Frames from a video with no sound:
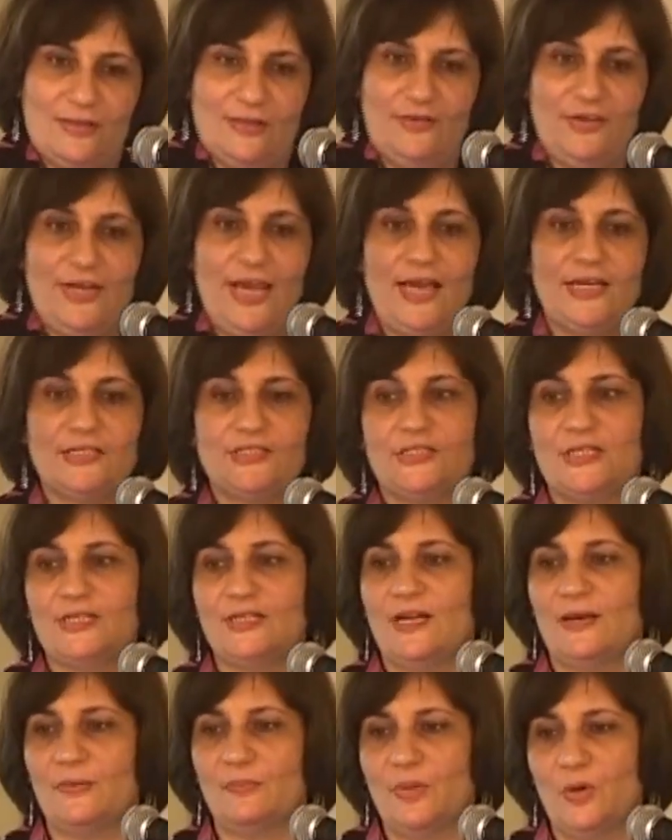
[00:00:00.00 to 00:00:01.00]

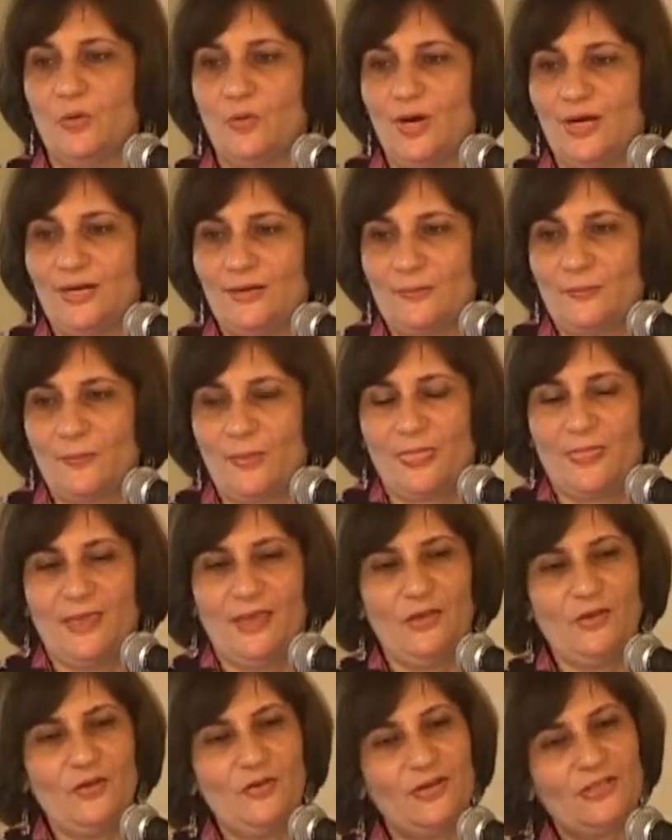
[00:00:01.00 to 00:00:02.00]
Reaction number one,
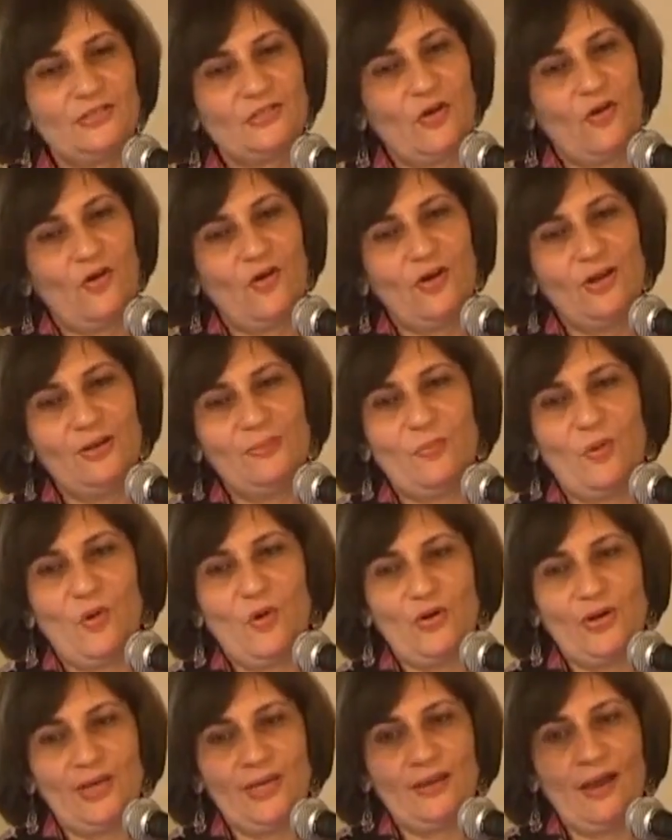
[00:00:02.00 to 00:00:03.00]
you know, it's all
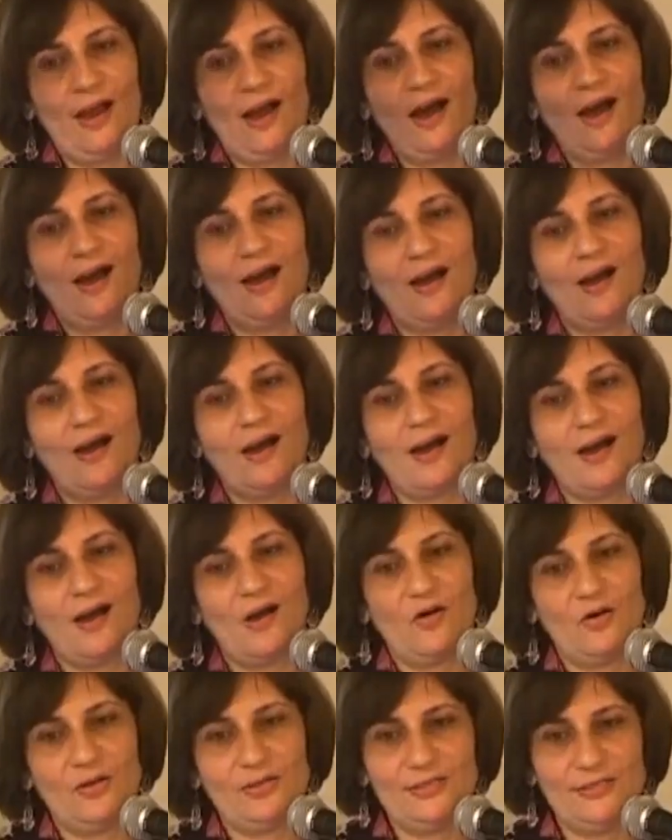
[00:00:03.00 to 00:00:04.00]
boring,
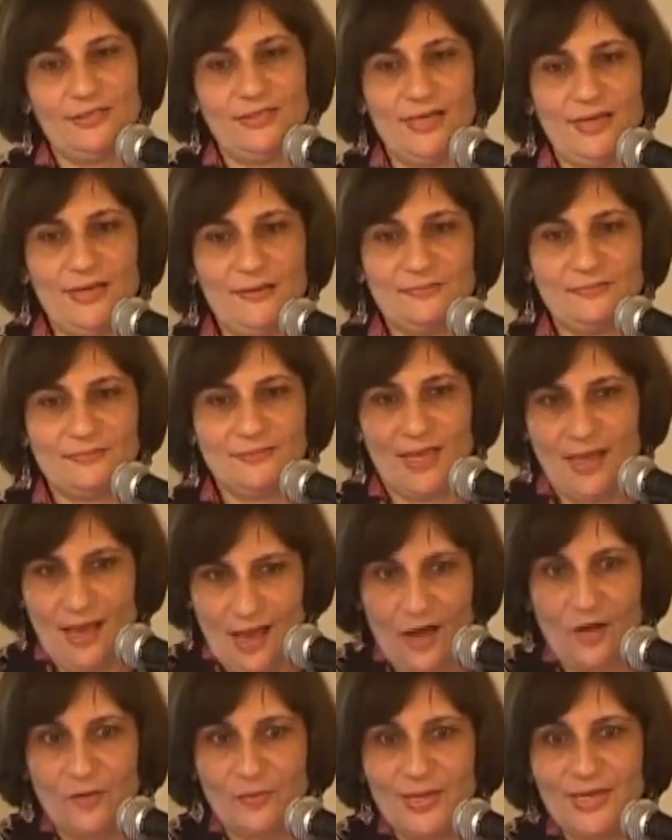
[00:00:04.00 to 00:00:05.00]
all the time.
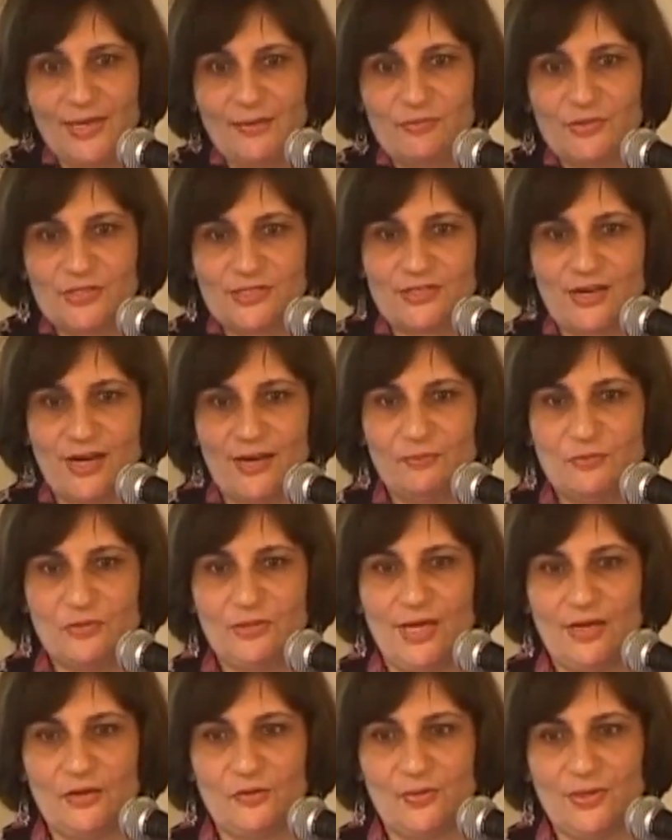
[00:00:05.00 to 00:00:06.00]
How many prescribe
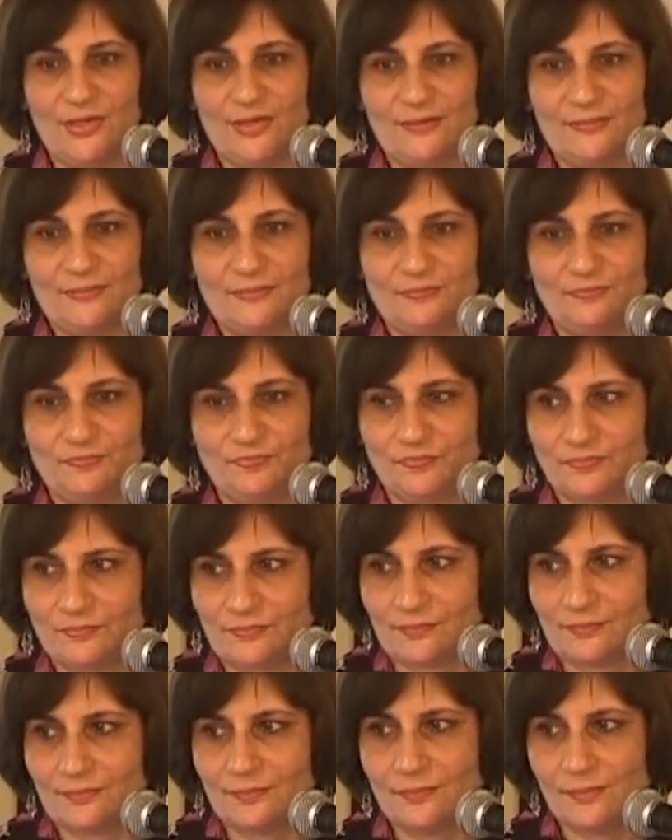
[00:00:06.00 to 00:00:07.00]
to that one?
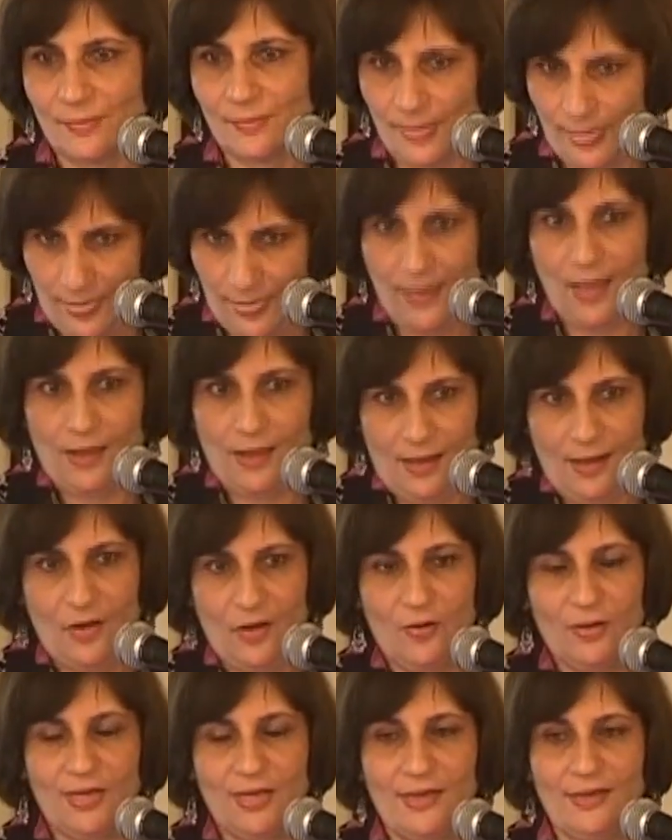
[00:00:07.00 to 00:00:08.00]

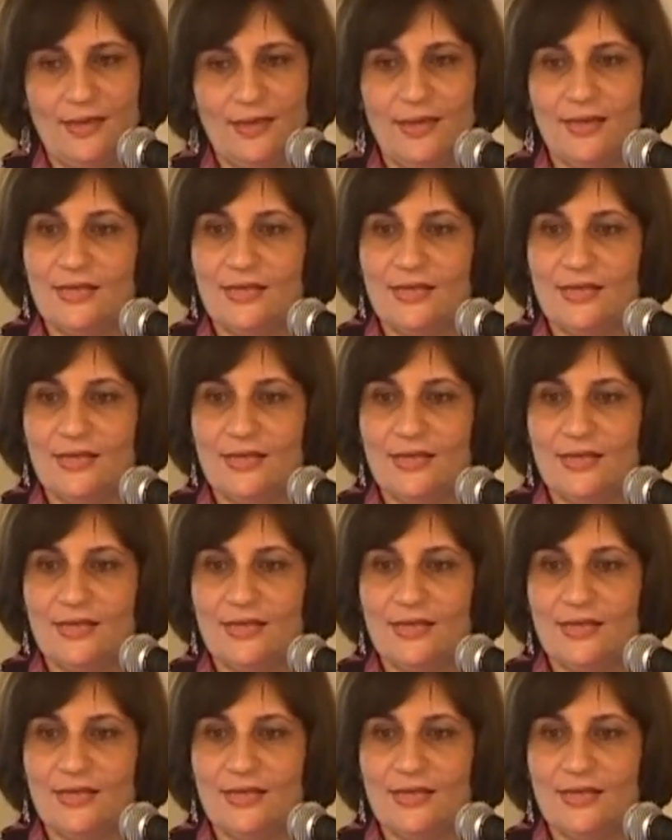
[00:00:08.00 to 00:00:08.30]
Okay.